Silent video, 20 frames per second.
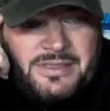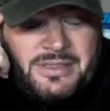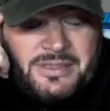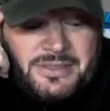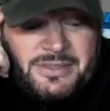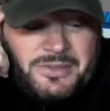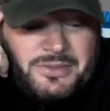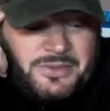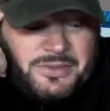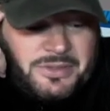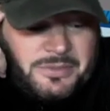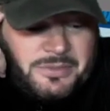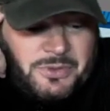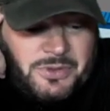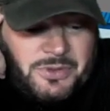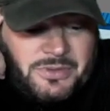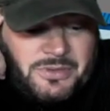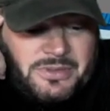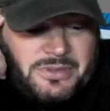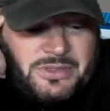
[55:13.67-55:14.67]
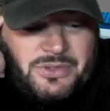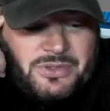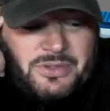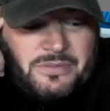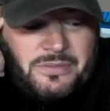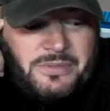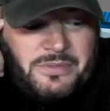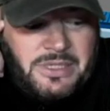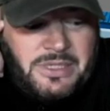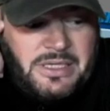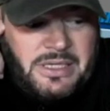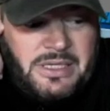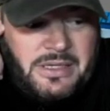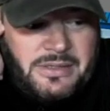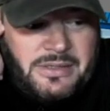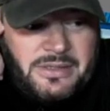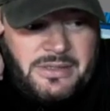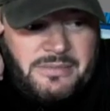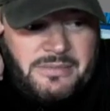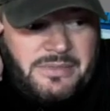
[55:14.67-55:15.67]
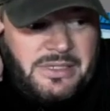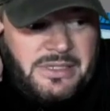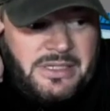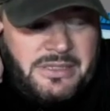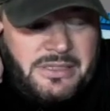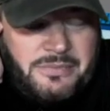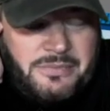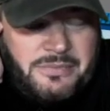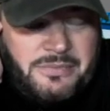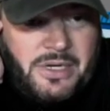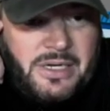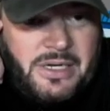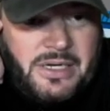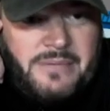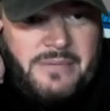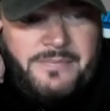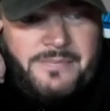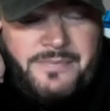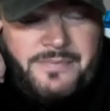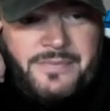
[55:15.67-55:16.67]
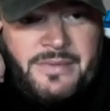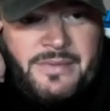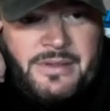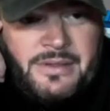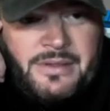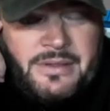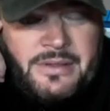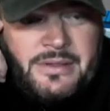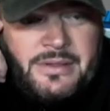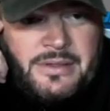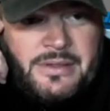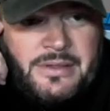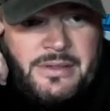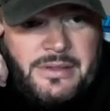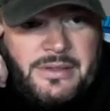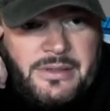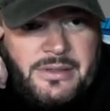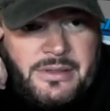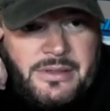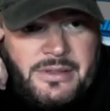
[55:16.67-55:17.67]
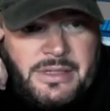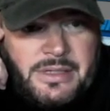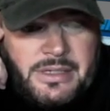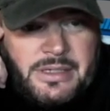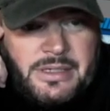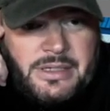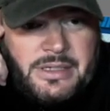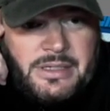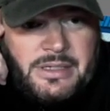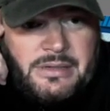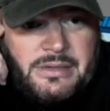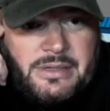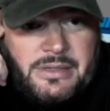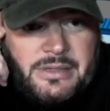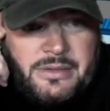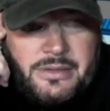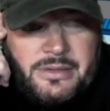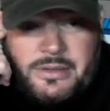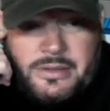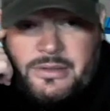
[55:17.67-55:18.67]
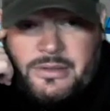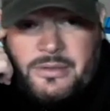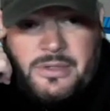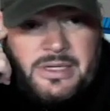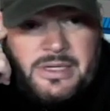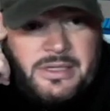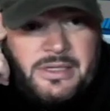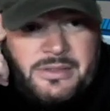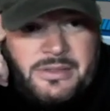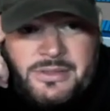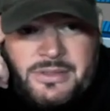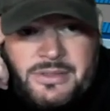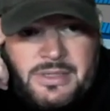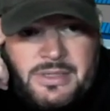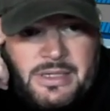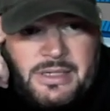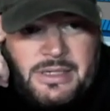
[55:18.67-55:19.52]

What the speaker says: inexcusable. It should be something that's brought up under the UN's